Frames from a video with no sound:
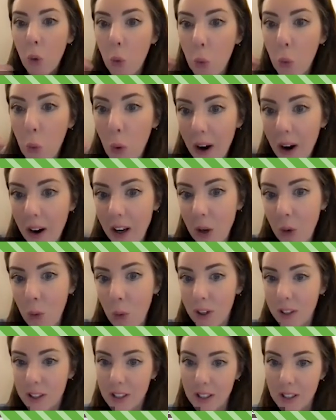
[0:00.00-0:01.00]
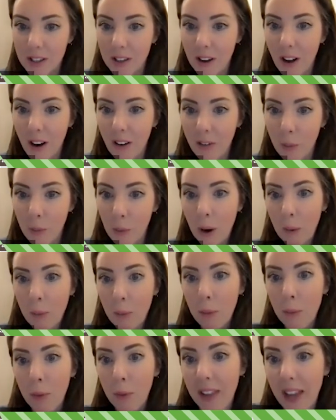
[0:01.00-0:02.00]
where you want to solve a
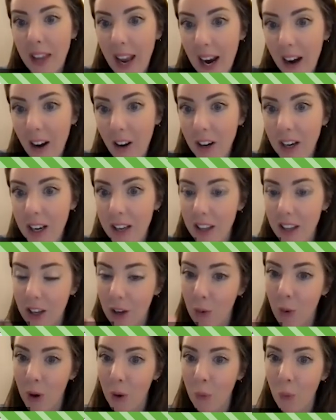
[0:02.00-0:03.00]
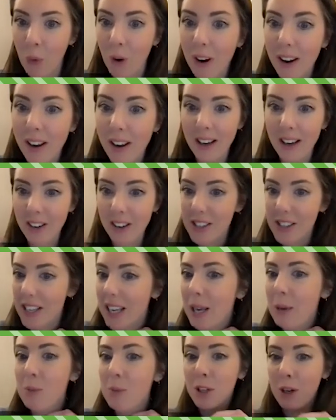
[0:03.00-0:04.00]
problem or the area that you want to work in, because it
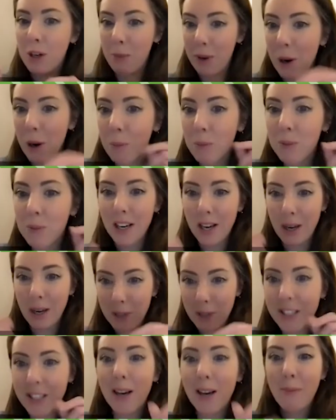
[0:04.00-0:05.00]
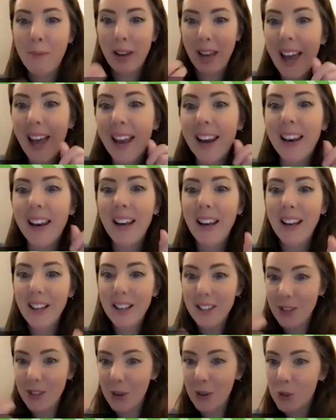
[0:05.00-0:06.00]
keeps coming up time and time again.
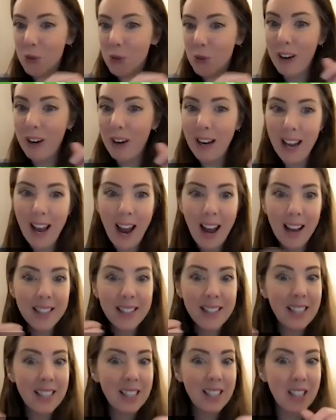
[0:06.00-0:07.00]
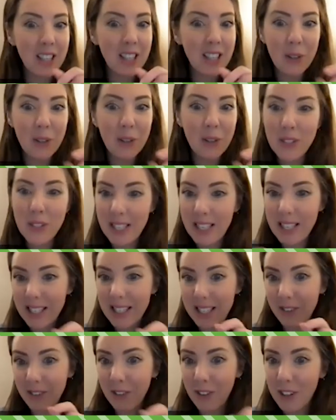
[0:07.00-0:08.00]
So it's really handy to use these
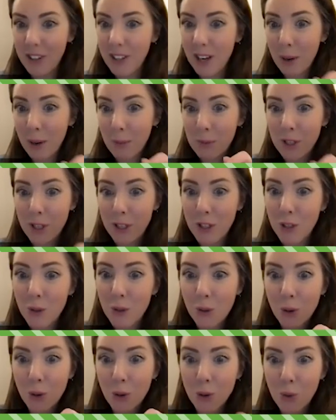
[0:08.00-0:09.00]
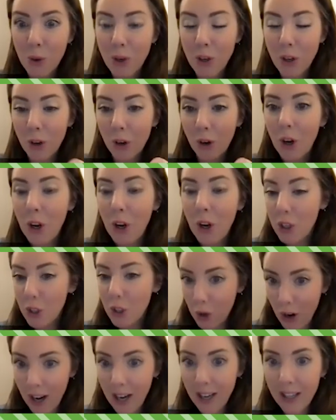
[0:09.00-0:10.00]
different types of tools when you're
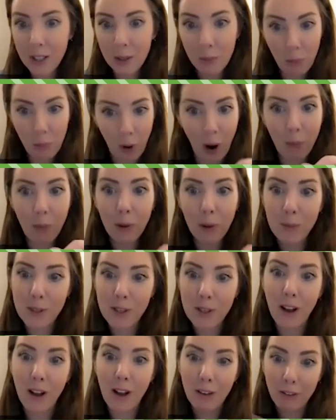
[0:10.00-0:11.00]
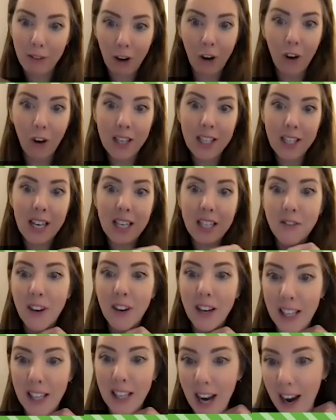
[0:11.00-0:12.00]
trying to problem solve or identify
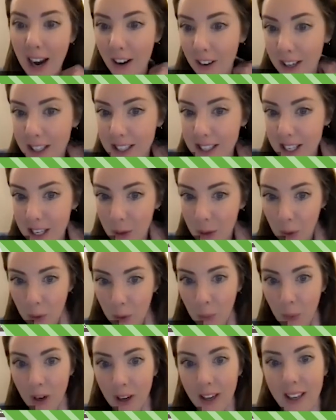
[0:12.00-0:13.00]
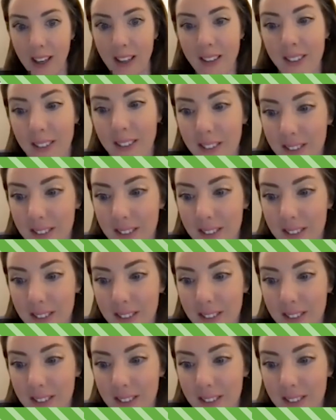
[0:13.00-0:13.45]
the areas that you want to work in.